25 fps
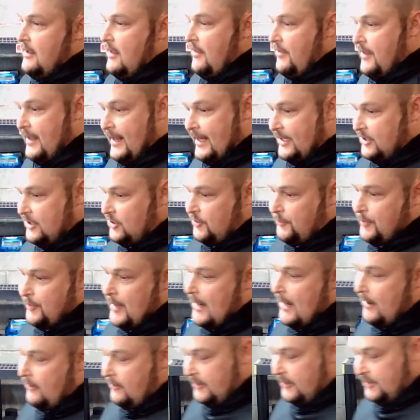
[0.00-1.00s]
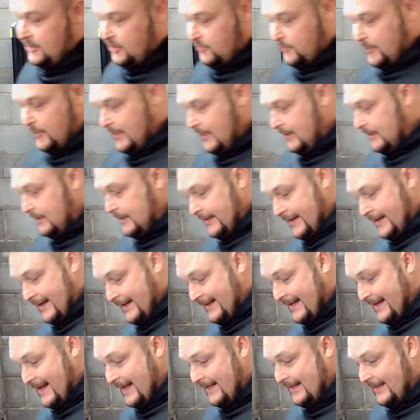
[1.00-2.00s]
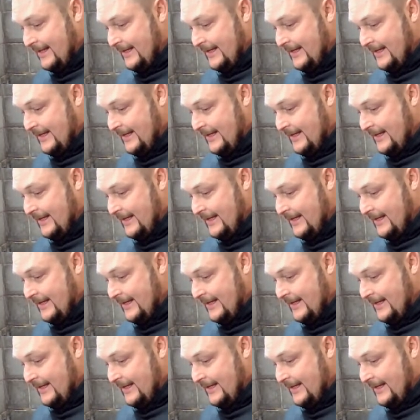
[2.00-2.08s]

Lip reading: that extra power and speed to get that